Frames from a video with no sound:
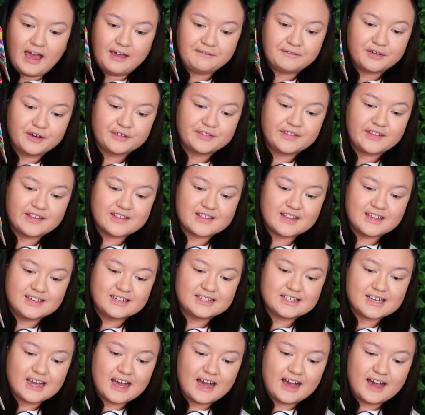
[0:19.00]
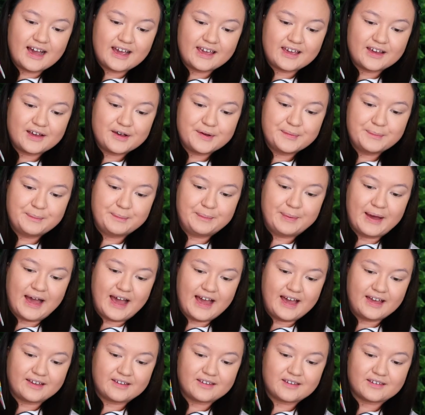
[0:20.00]
I've got this entire
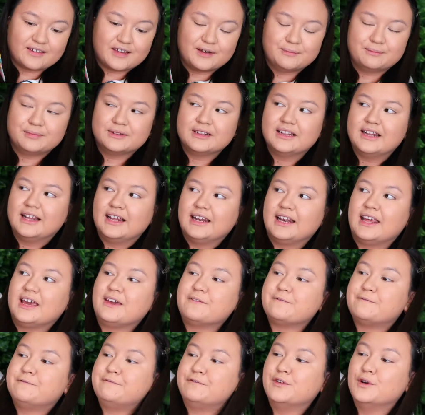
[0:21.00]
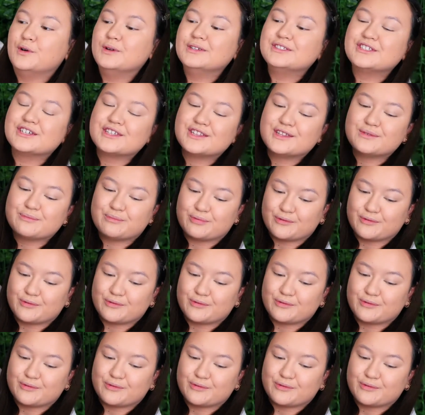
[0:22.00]
bag completely full to the